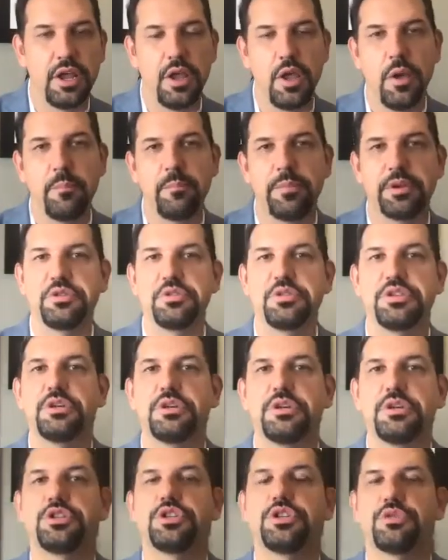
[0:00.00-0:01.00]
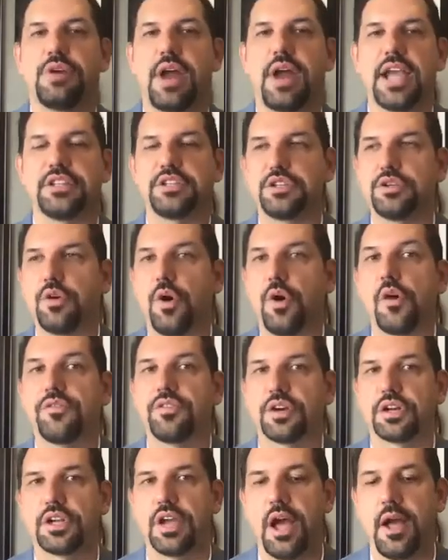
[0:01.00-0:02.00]
but you do try to
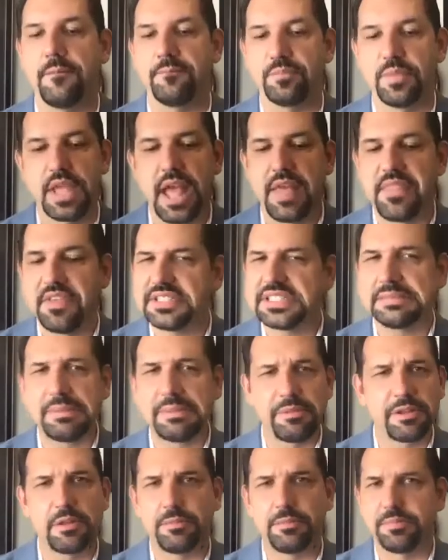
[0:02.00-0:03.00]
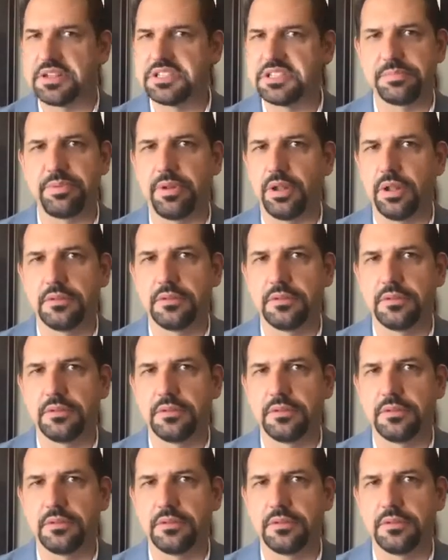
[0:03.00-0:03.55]
overcome. This is a biblical principle.